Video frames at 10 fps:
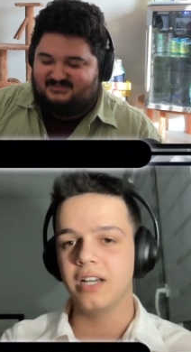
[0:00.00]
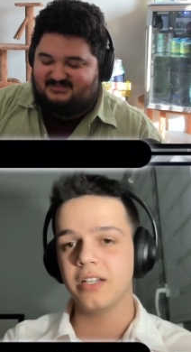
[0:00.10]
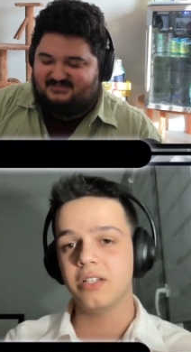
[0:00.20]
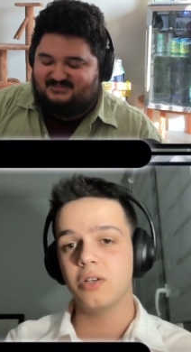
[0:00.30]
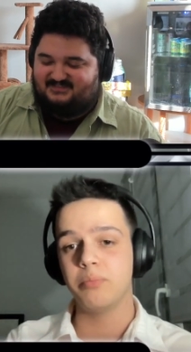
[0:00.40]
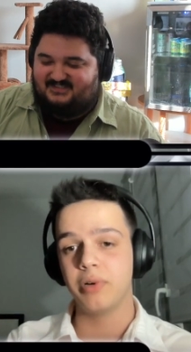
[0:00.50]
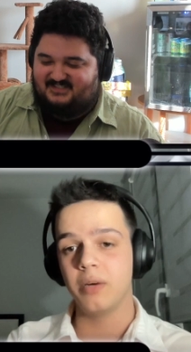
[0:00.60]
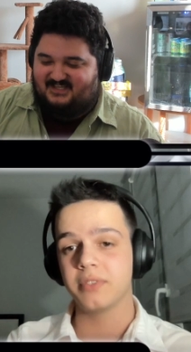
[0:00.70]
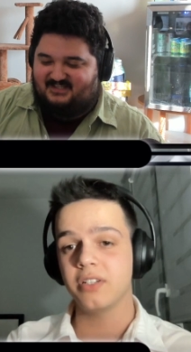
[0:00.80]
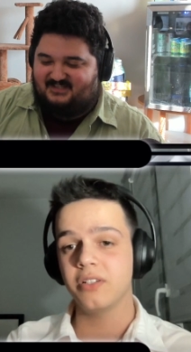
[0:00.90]
Speaker 1: not going to go
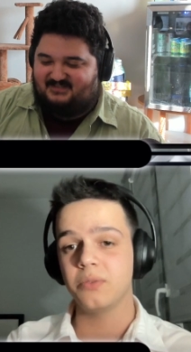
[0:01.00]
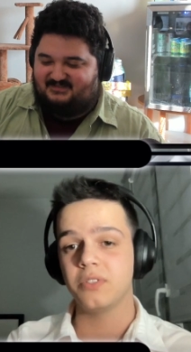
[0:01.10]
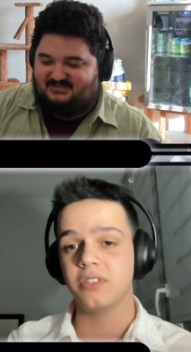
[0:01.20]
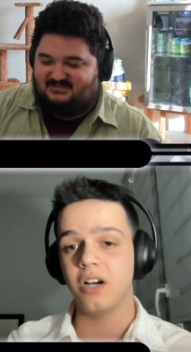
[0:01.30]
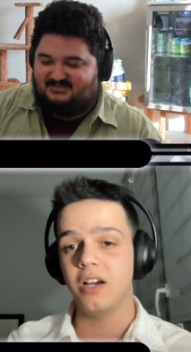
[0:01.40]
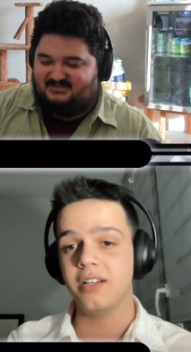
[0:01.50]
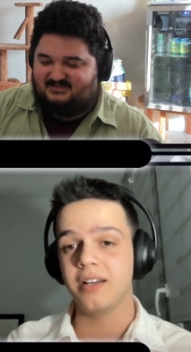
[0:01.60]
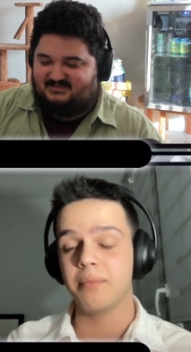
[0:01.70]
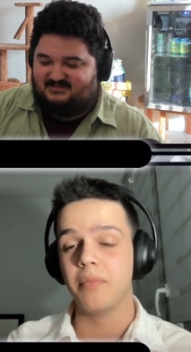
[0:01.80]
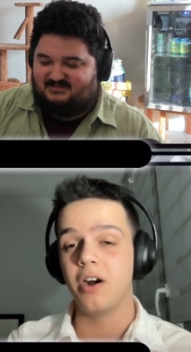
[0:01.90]
pump. He's going to go
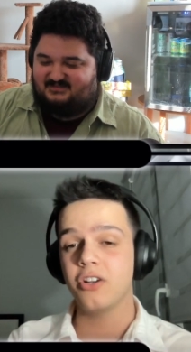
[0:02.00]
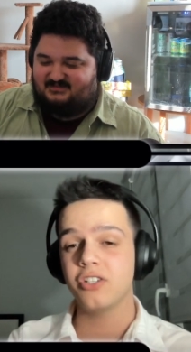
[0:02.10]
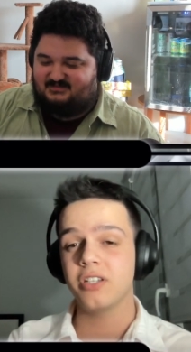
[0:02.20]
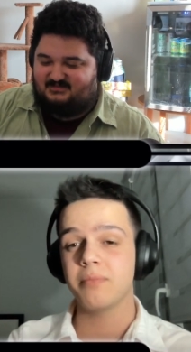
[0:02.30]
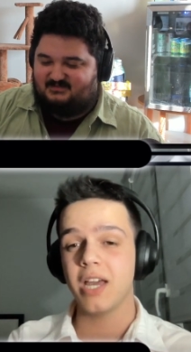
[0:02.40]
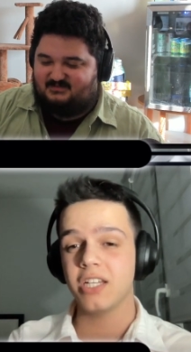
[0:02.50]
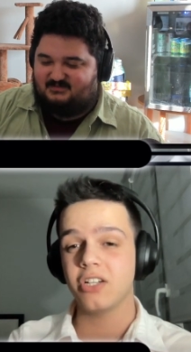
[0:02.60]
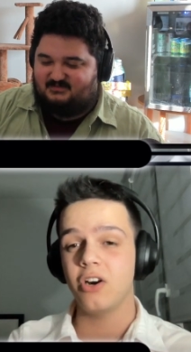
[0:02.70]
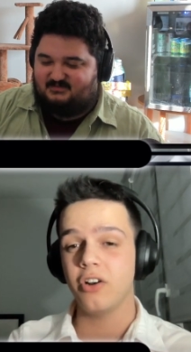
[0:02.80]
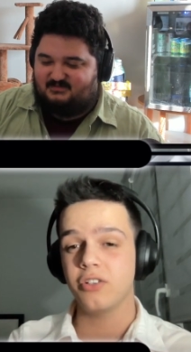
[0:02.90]
Sauna. Magic, Magic
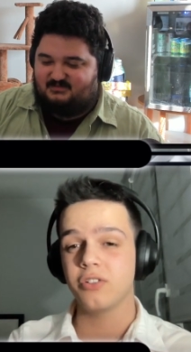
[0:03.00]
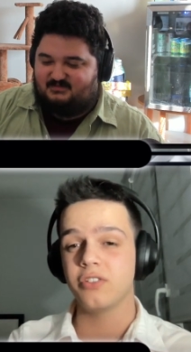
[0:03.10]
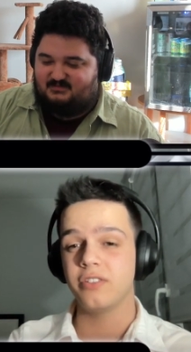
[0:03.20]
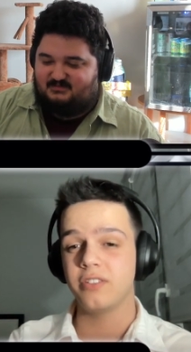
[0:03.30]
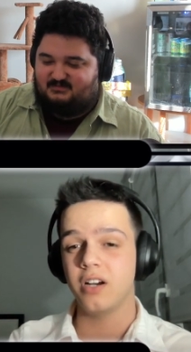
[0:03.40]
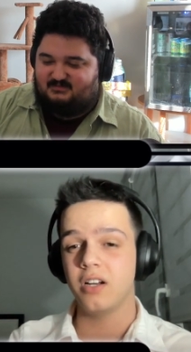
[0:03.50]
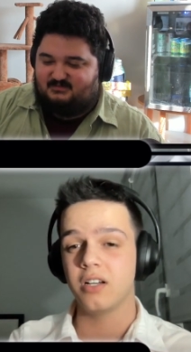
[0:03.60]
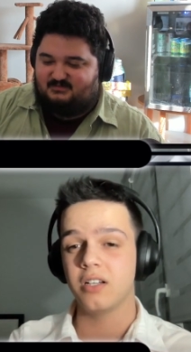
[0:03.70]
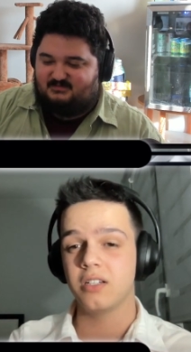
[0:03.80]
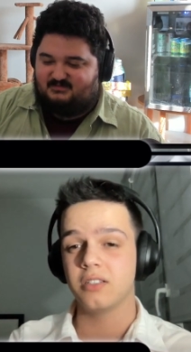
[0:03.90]
Archer
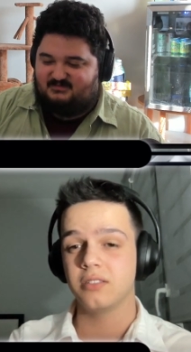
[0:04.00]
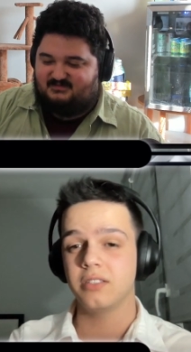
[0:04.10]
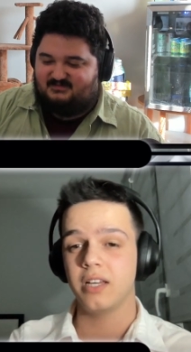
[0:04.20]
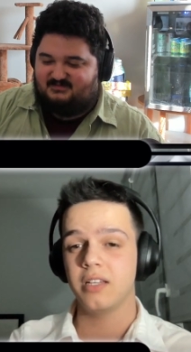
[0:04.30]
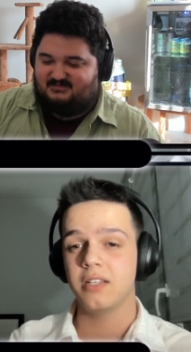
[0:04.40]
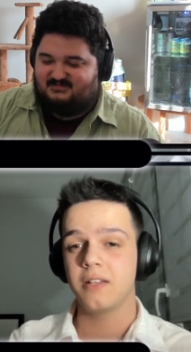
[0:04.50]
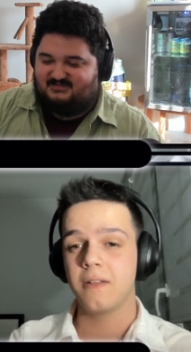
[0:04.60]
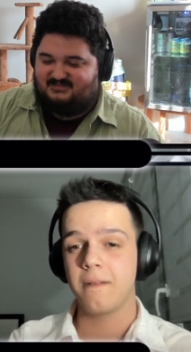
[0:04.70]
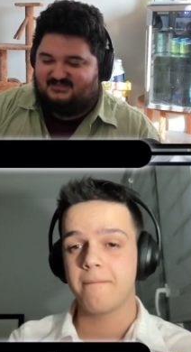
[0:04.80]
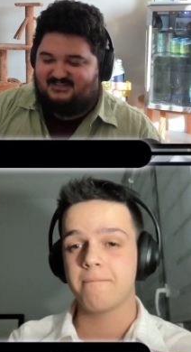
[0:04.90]
Sauna. Okay.
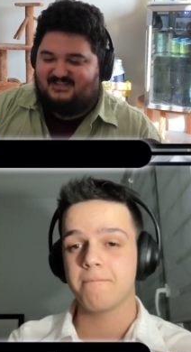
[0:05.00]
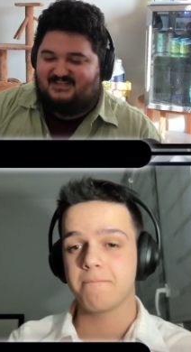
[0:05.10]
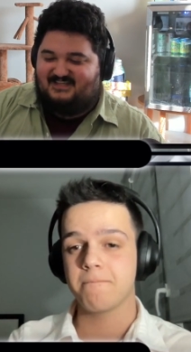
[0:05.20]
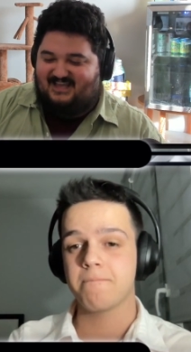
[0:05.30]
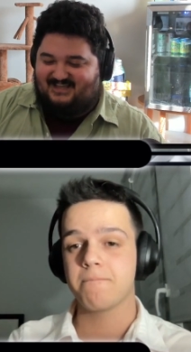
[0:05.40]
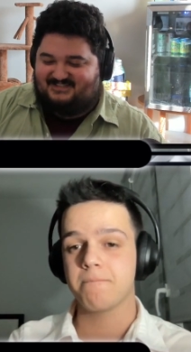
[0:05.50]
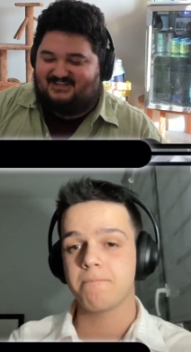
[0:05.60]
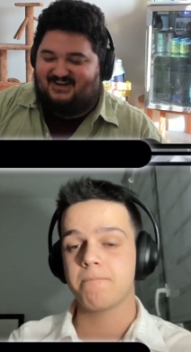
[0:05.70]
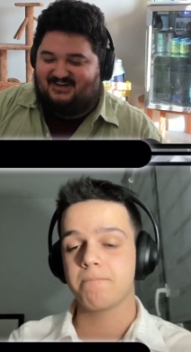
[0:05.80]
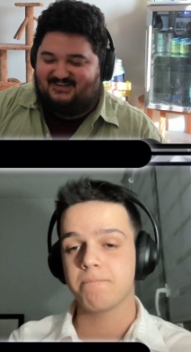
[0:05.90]
Yes,
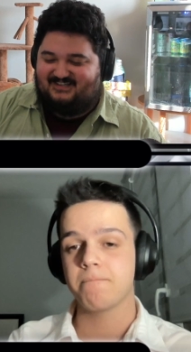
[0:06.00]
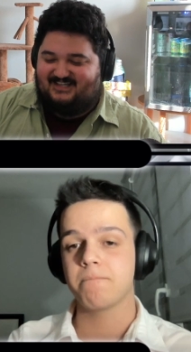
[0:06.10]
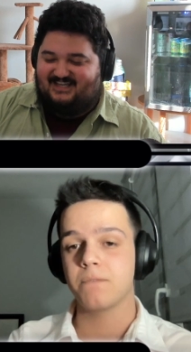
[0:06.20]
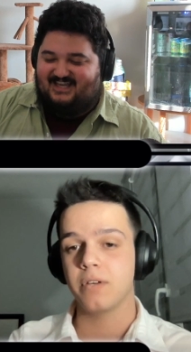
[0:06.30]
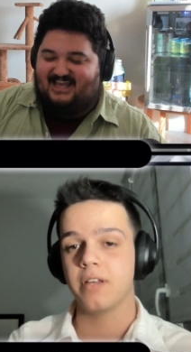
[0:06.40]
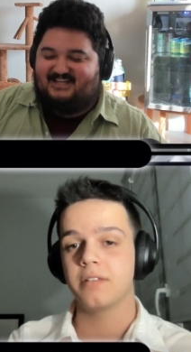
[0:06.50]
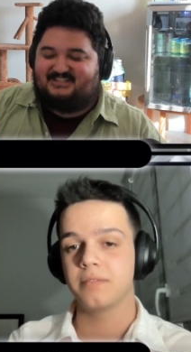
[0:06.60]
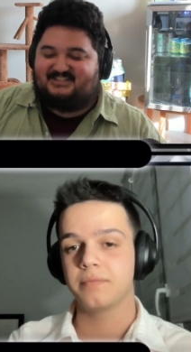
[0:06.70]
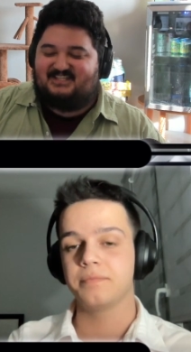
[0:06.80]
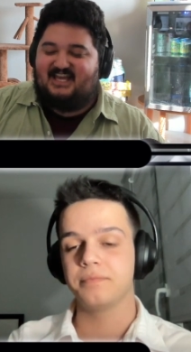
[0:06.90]
sir.
Speaker 2: Okay.
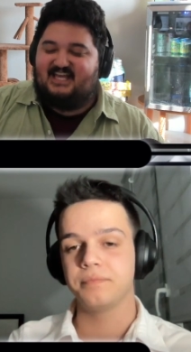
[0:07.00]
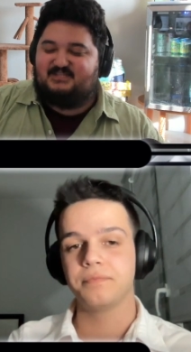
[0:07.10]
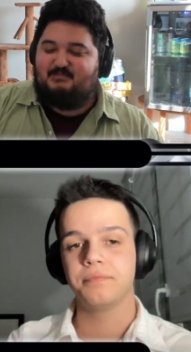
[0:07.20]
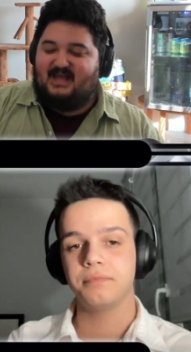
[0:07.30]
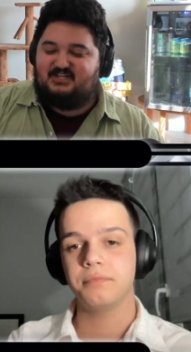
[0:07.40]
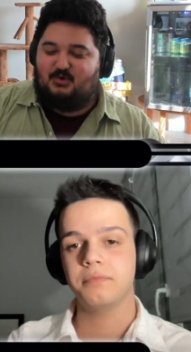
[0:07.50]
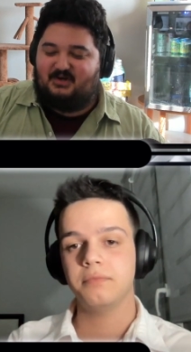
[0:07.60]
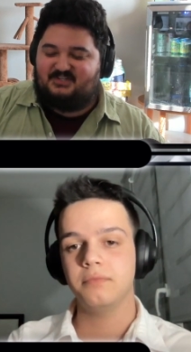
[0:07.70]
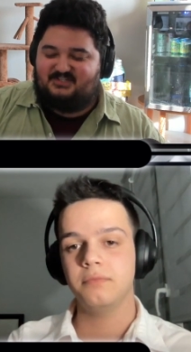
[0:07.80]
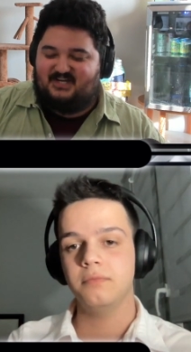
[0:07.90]
It's it's Magic
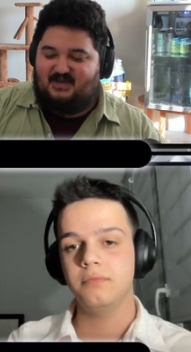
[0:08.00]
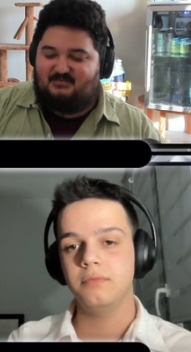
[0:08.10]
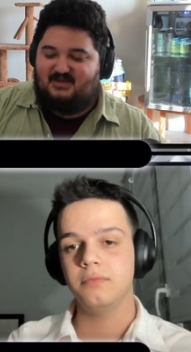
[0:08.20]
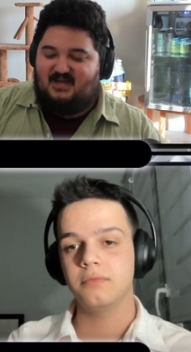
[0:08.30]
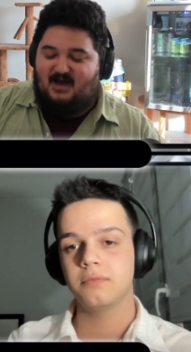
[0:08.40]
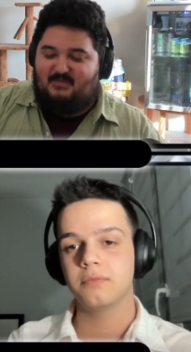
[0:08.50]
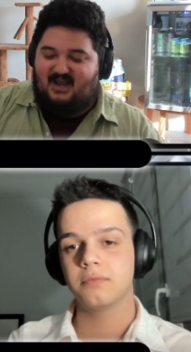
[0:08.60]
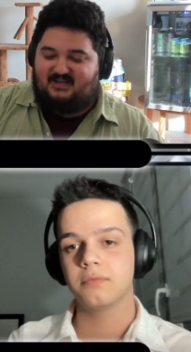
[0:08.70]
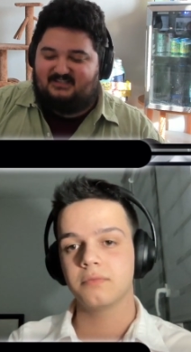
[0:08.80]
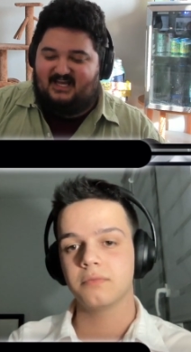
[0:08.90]
Archer time. I'm
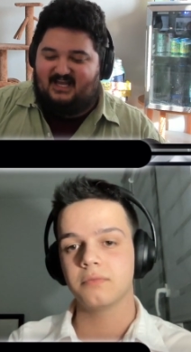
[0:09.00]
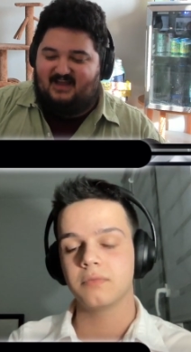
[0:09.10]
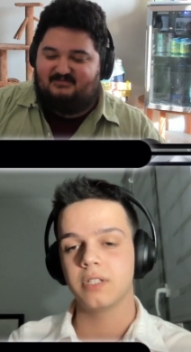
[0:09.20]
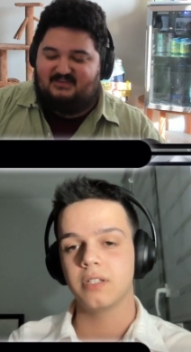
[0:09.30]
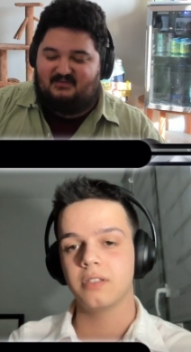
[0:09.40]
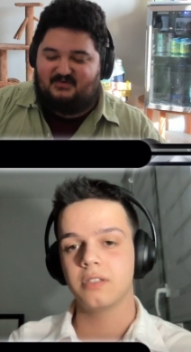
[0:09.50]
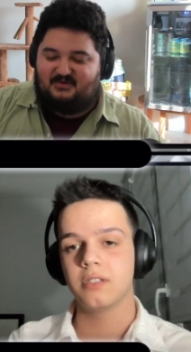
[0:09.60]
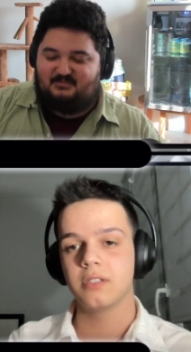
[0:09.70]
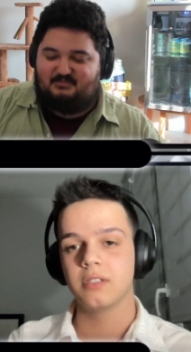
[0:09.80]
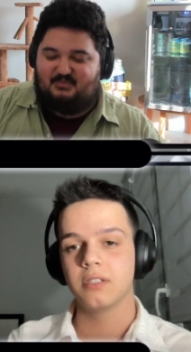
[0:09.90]
not gonna lie, I've okay.
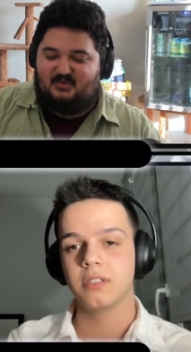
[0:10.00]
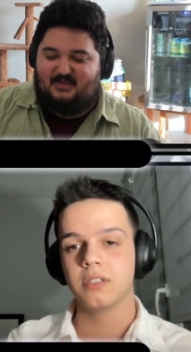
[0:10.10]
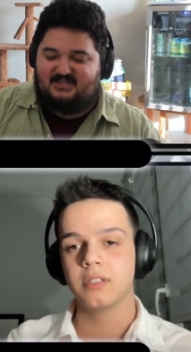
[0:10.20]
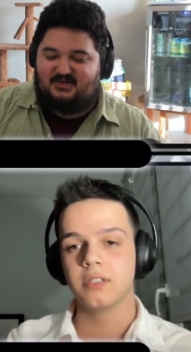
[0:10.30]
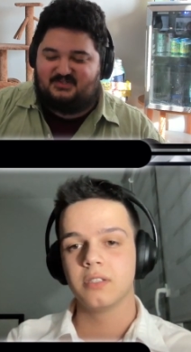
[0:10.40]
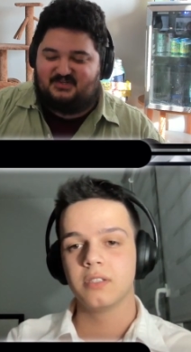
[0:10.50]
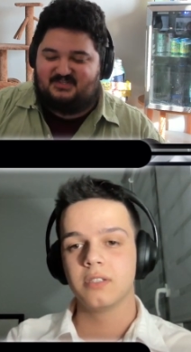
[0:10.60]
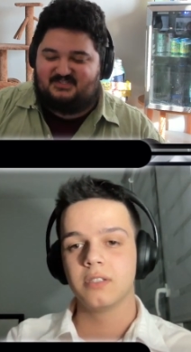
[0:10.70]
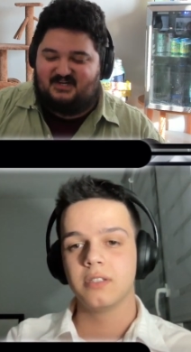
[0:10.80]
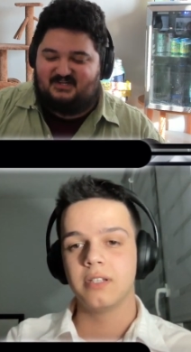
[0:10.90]
never put Magic Archer in the sauna.